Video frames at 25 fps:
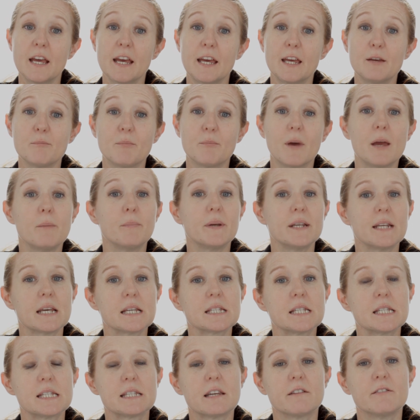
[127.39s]
it may be
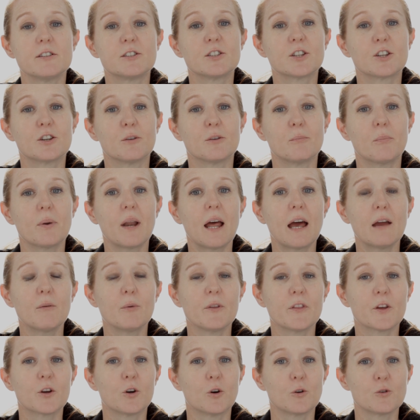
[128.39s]
necessary to comply
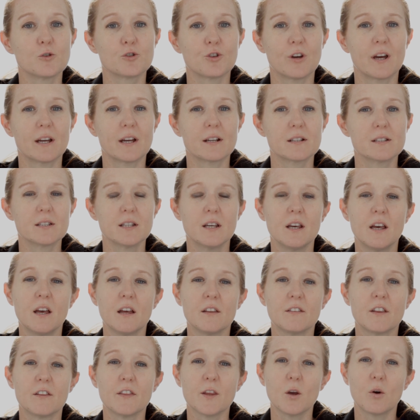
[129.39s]
with a contract
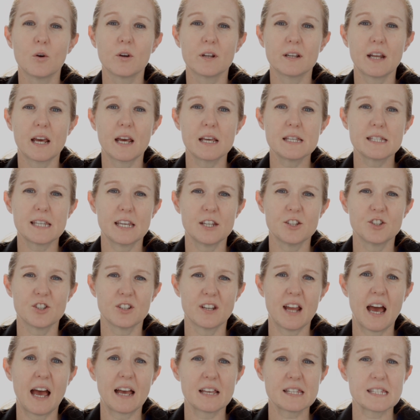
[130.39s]
that the
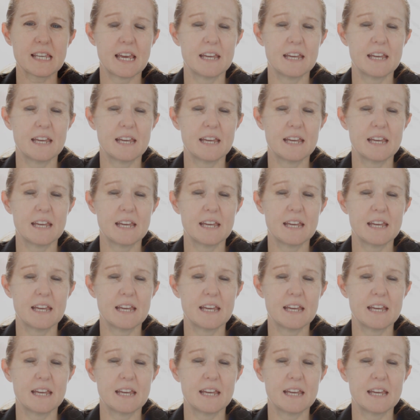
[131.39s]
organisation has